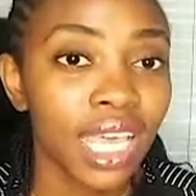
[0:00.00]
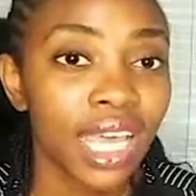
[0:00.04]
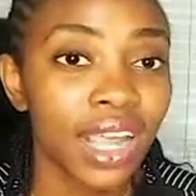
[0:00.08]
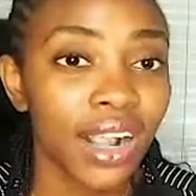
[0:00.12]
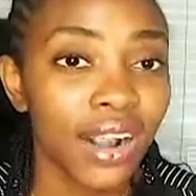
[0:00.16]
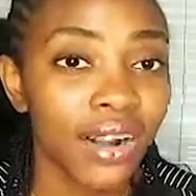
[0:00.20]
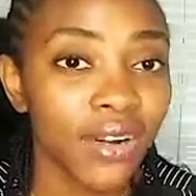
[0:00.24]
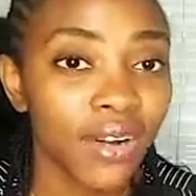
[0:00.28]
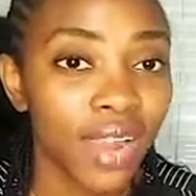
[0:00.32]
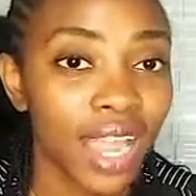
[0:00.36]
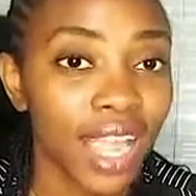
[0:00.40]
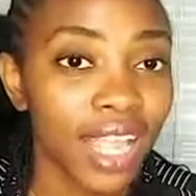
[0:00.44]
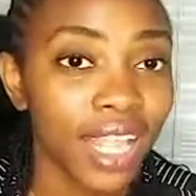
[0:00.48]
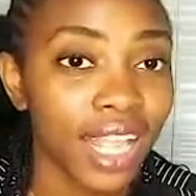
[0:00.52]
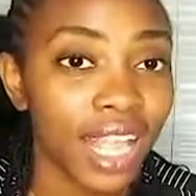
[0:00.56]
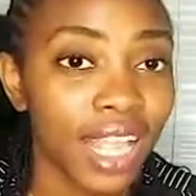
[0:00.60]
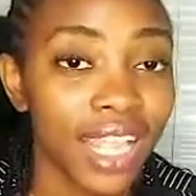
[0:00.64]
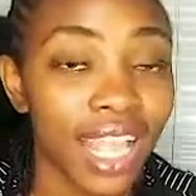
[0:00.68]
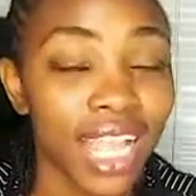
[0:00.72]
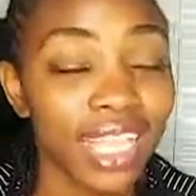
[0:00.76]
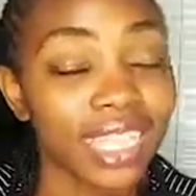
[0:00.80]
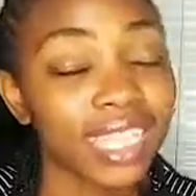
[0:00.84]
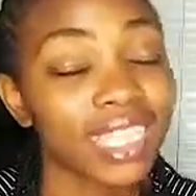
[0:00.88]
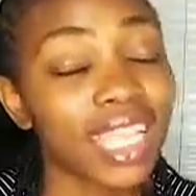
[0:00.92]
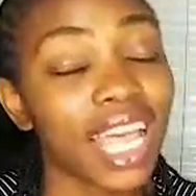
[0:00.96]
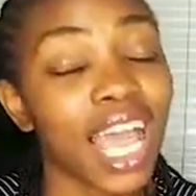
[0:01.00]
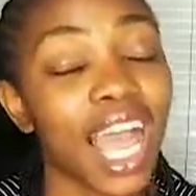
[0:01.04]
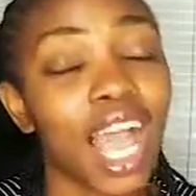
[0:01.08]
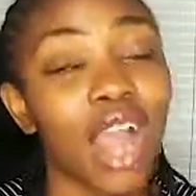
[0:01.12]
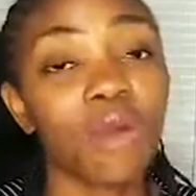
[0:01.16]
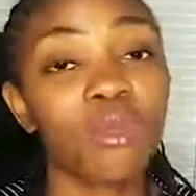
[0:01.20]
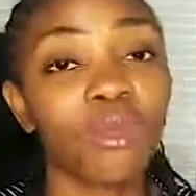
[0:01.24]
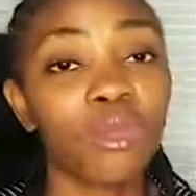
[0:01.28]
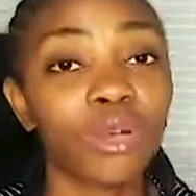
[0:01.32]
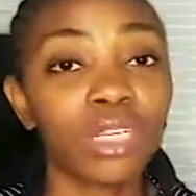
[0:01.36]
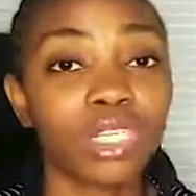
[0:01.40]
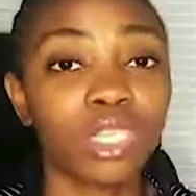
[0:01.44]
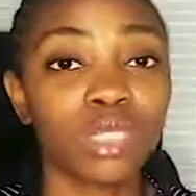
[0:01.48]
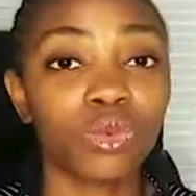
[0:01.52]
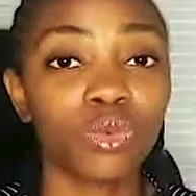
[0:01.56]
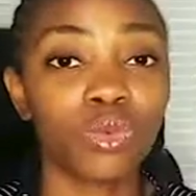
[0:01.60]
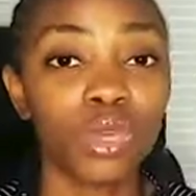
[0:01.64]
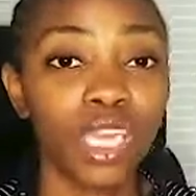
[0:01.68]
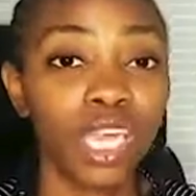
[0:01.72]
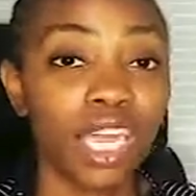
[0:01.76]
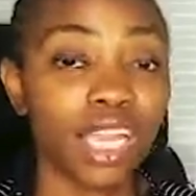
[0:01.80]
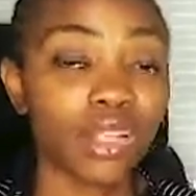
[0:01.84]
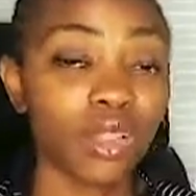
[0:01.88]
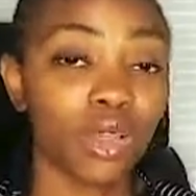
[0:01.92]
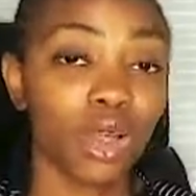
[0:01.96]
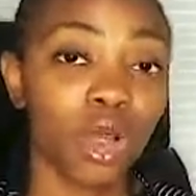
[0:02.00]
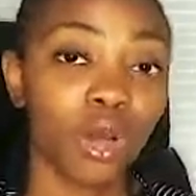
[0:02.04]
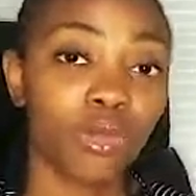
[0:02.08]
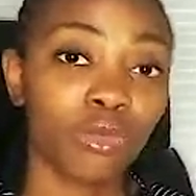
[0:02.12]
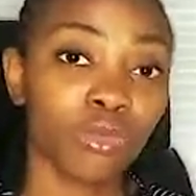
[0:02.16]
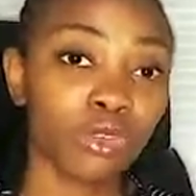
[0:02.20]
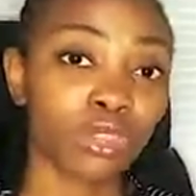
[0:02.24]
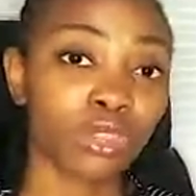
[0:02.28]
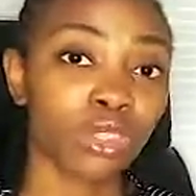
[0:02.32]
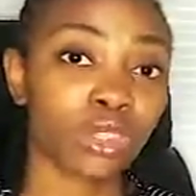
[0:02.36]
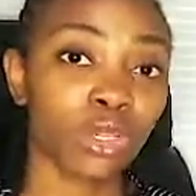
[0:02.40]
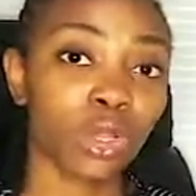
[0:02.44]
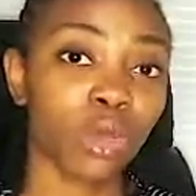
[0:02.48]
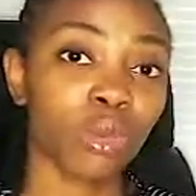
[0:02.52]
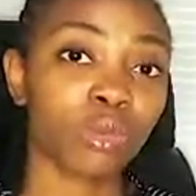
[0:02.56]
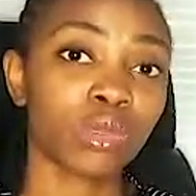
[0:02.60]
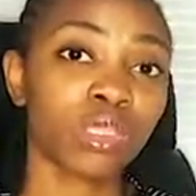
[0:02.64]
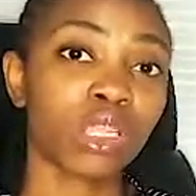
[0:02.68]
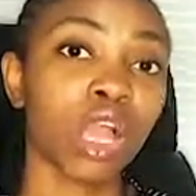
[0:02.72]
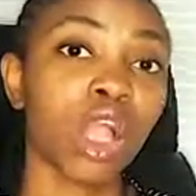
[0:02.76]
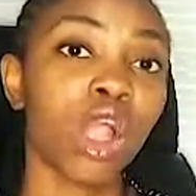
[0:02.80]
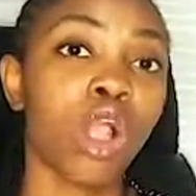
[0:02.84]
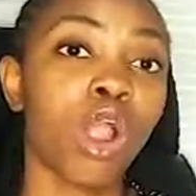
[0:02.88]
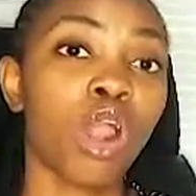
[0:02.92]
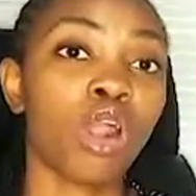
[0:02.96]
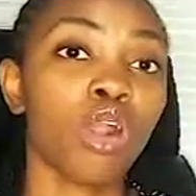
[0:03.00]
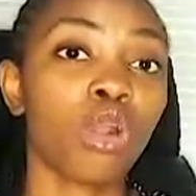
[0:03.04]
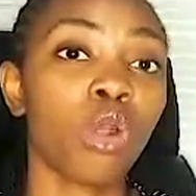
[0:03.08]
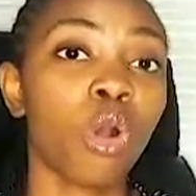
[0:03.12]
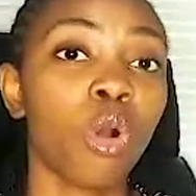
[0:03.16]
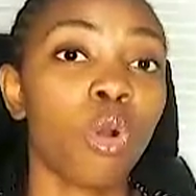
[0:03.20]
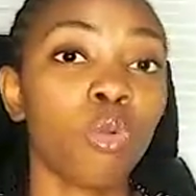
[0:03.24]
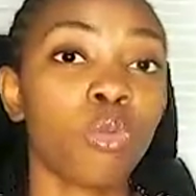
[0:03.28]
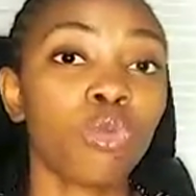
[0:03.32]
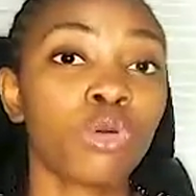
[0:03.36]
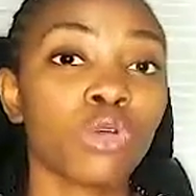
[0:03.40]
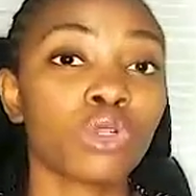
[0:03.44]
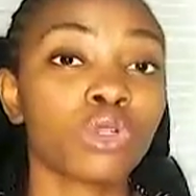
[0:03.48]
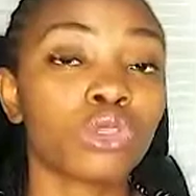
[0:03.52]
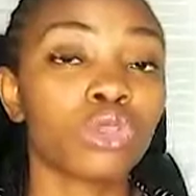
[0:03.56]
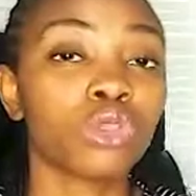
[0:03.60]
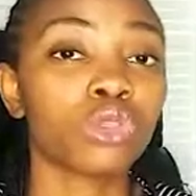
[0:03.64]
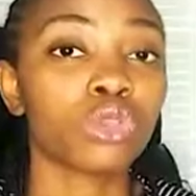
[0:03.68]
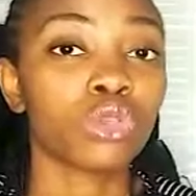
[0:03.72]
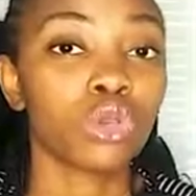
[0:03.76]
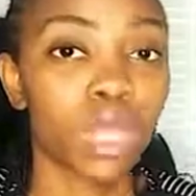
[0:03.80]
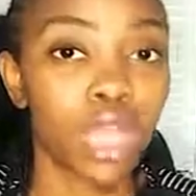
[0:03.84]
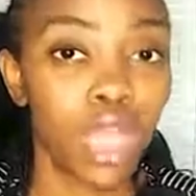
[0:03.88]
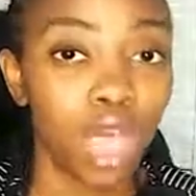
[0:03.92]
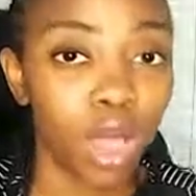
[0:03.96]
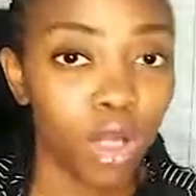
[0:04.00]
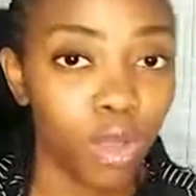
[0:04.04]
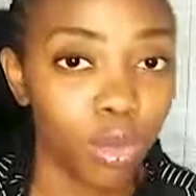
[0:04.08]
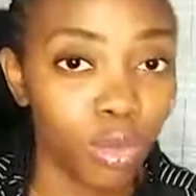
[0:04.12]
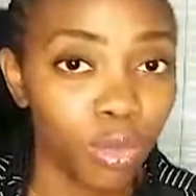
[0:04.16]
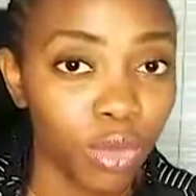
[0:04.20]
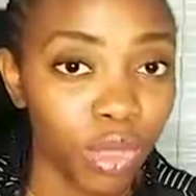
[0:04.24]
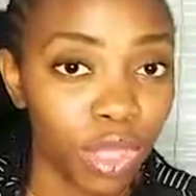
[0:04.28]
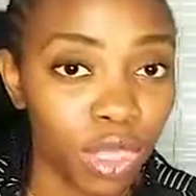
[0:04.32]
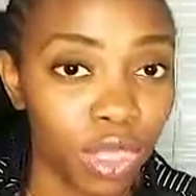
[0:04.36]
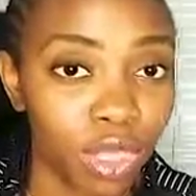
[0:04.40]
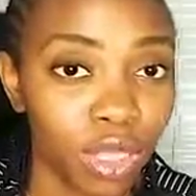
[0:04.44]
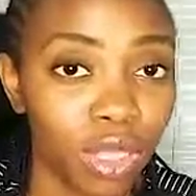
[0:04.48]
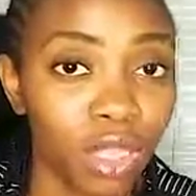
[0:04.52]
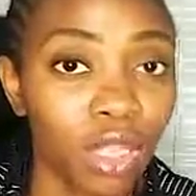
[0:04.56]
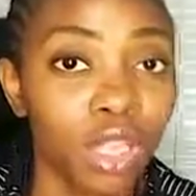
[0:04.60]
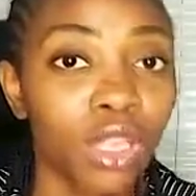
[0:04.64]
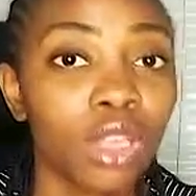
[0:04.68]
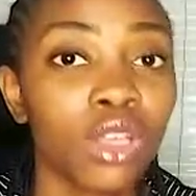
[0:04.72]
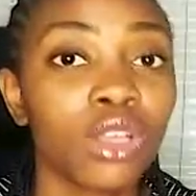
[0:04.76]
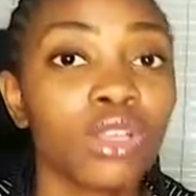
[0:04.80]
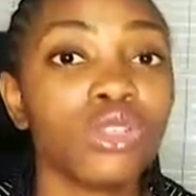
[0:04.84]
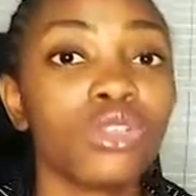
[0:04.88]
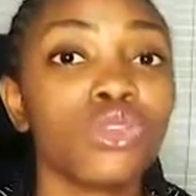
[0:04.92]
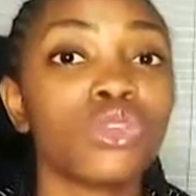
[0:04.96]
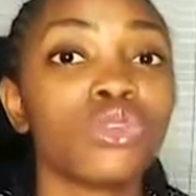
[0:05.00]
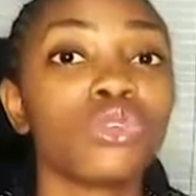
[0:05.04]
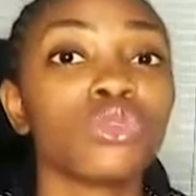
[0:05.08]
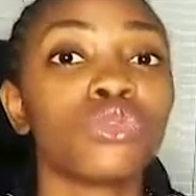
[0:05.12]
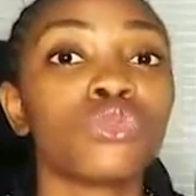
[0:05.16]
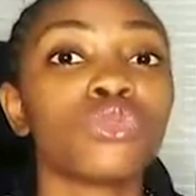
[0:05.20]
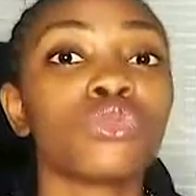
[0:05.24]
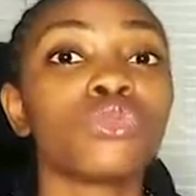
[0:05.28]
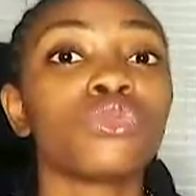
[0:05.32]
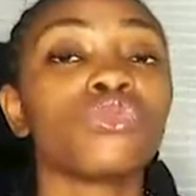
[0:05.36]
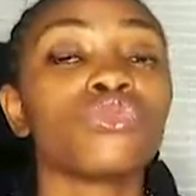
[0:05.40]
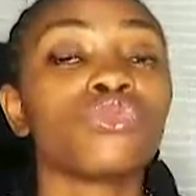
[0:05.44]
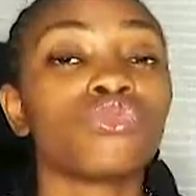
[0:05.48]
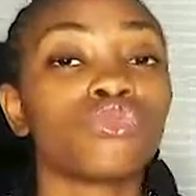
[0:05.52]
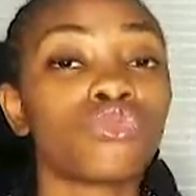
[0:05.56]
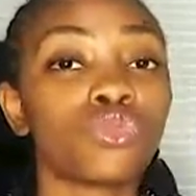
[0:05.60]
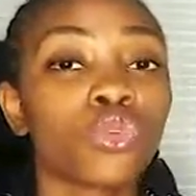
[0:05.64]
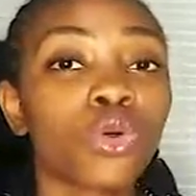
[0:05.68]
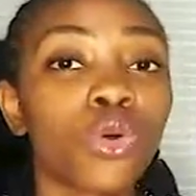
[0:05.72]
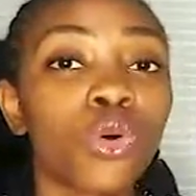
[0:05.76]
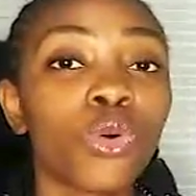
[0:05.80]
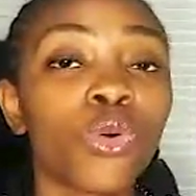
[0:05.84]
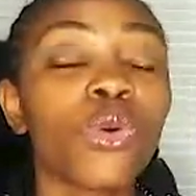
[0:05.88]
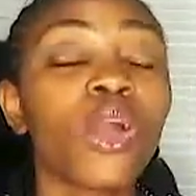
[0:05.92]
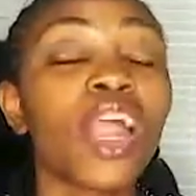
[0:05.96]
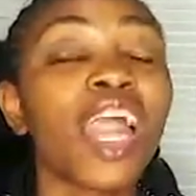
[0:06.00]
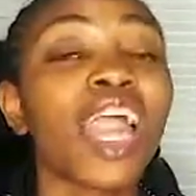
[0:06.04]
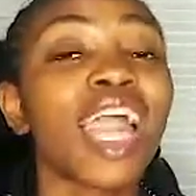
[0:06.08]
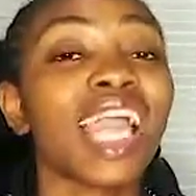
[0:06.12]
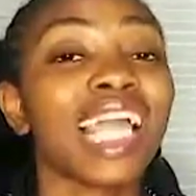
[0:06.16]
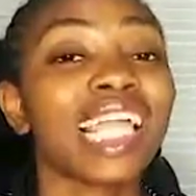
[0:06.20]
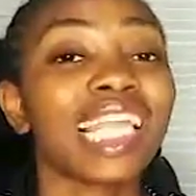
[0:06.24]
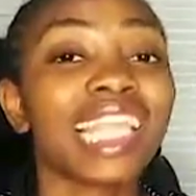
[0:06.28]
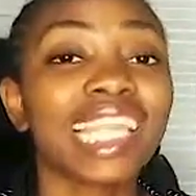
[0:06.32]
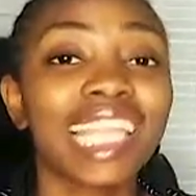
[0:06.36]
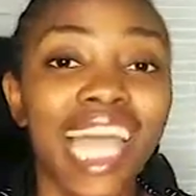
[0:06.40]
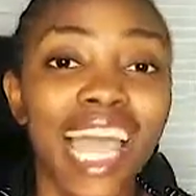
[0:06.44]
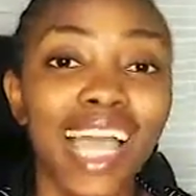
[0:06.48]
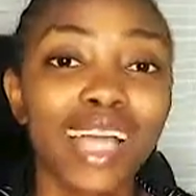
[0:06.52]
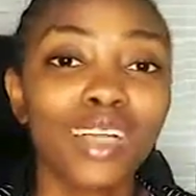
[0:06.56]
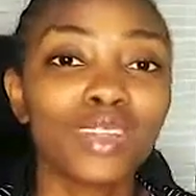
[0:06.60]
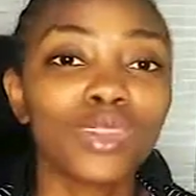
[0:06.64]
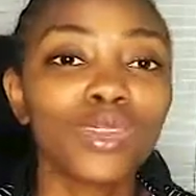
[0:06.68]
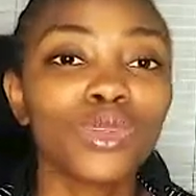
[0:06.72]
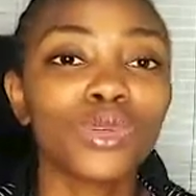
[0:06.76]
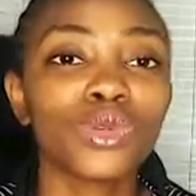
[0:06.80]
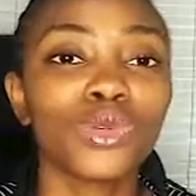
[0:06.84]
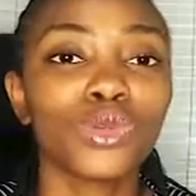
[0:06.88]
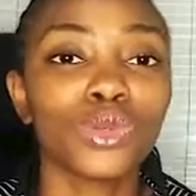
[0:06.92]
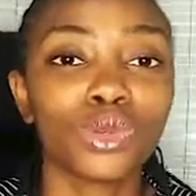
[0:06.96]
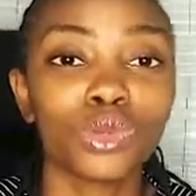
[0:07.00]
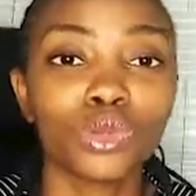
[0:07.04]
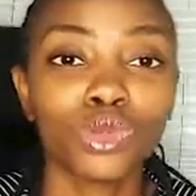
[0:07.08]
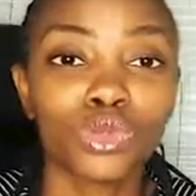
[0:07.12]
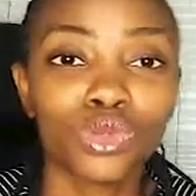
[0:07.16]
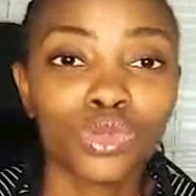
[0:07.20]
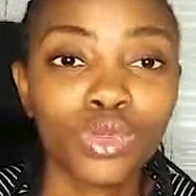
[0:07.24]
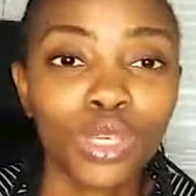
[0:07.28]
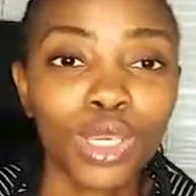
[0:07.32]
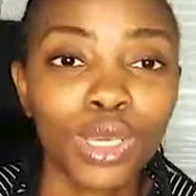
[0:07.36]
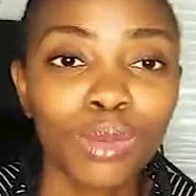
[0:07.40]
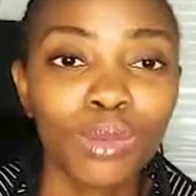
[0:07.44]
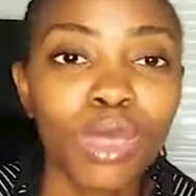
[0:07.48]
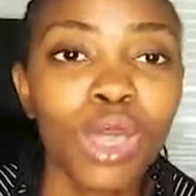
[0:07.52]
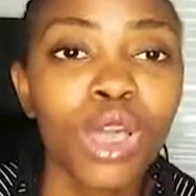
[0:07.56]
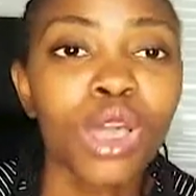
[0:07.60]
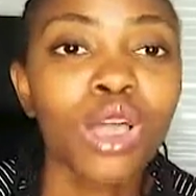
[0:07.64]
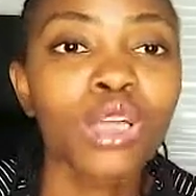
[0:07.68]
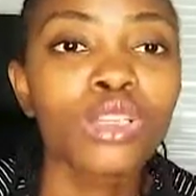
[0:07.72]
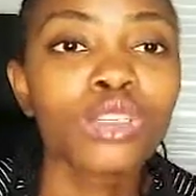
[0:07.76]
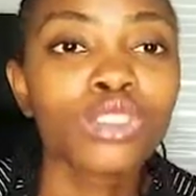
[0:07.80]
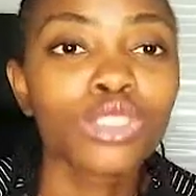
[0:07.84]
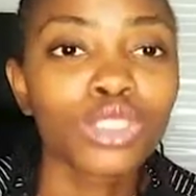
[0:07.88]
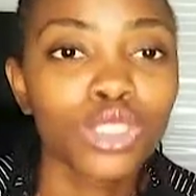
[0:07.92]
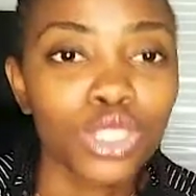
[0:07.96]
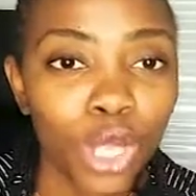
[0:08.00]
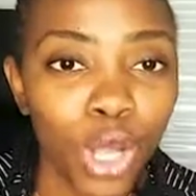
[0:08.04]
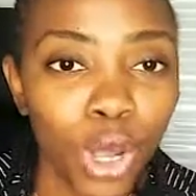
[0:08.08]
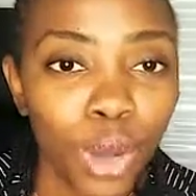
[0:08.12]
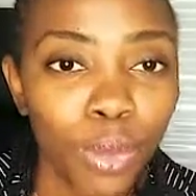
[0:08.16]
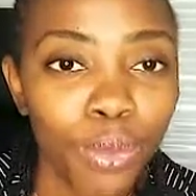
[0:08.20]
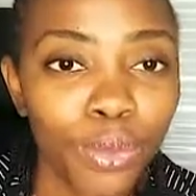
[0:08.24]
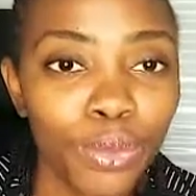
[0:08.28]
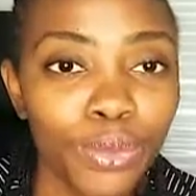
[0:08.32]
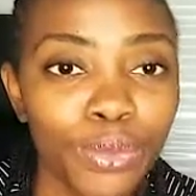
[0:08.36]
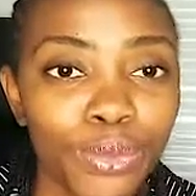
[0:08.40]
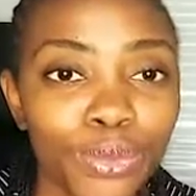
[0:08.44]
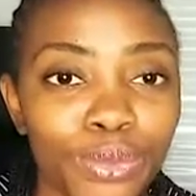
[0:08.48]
All right, that's how much we at Hubforjobs are open to helping you grow and land your dream job.